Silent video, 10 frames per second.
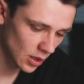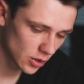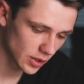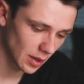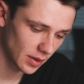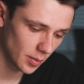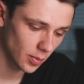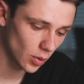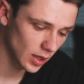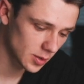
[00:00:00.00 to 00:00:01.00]
so that when a
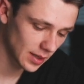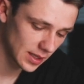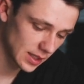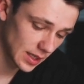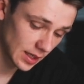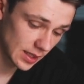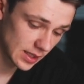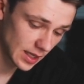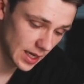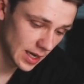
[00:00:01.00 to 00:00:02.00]
ball gets played
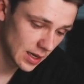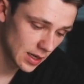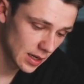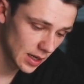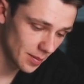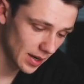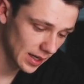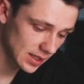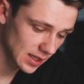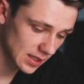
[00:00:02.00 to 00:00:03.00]
into here, it might
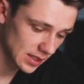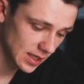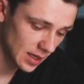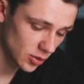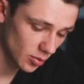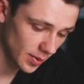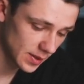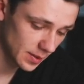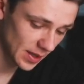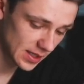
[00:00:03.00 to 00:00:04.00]
get sent into there. Someone
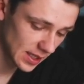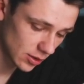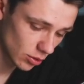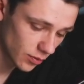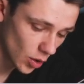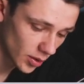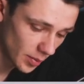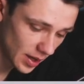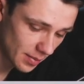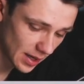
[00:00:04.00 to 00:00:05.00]
might take a touch forward and
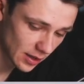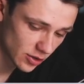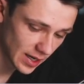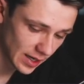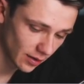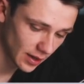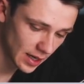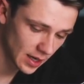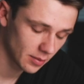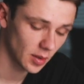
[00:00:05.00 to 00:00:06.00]
we can make it a triangle
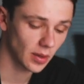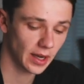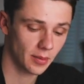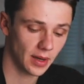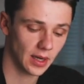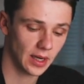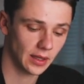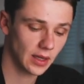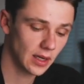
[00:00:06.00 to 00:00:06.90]
there with a player in behind.